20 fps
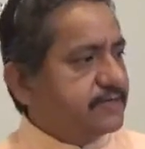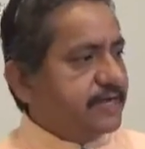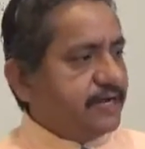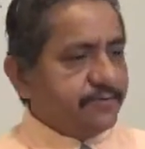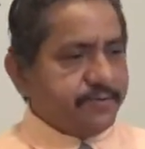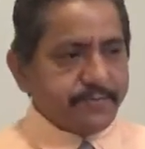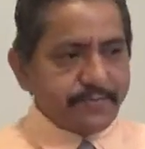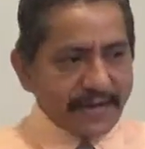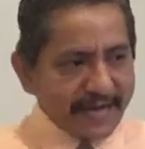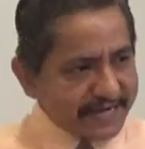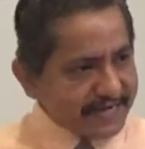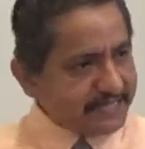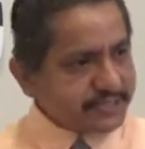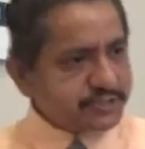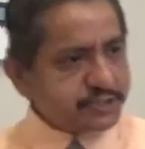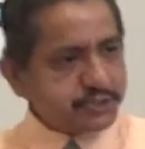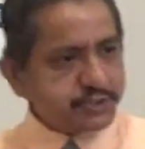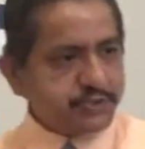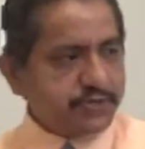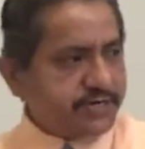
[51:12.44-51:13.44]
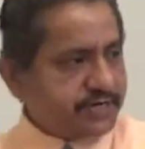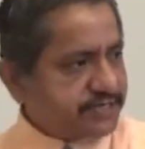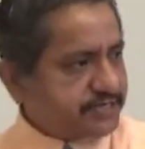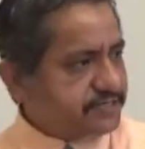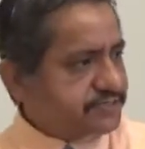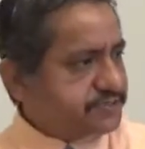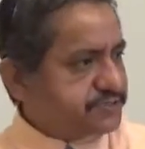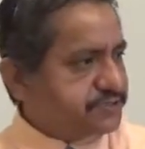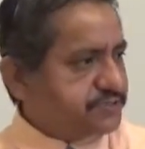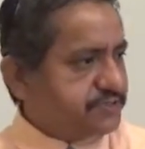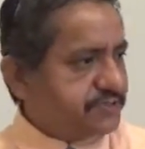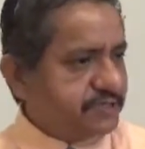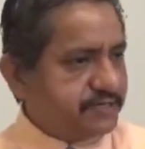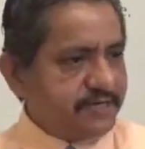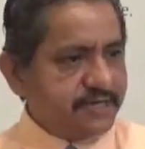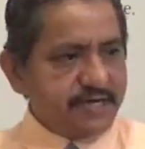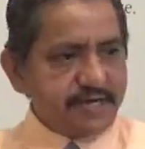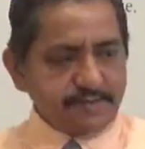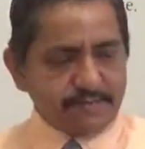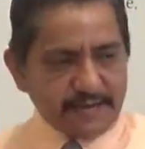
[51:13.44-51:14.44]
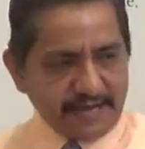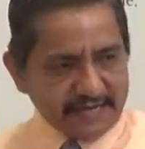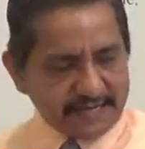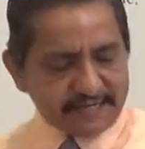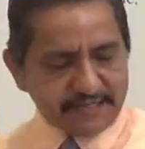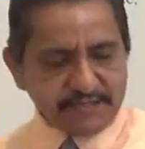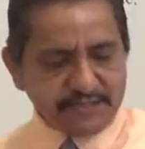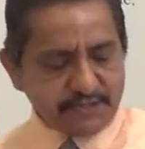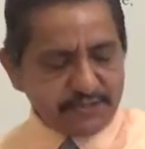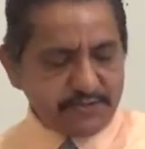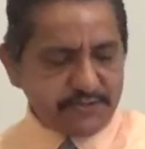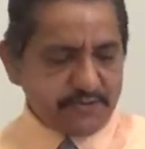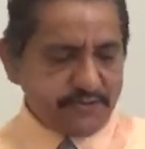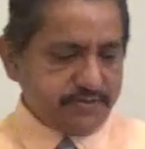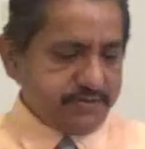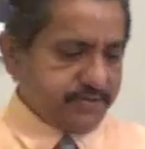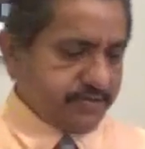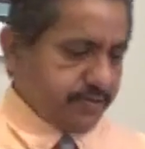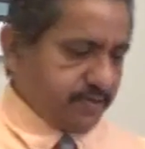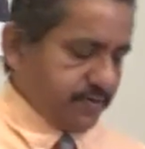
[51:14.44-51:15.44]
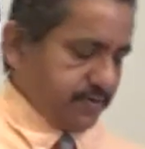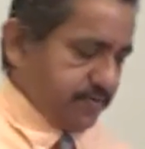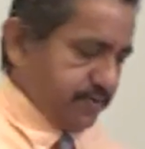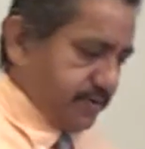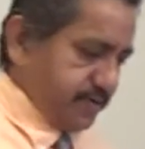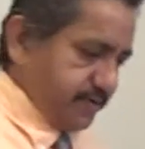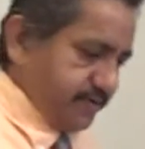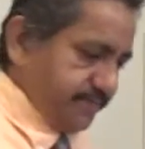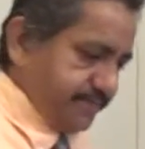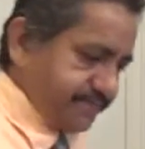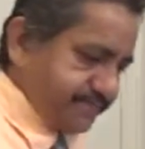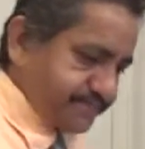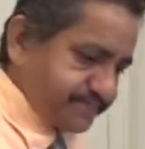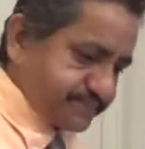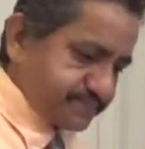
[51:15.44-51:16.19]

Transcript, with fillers: and went back into drugs, and back into, you know, um,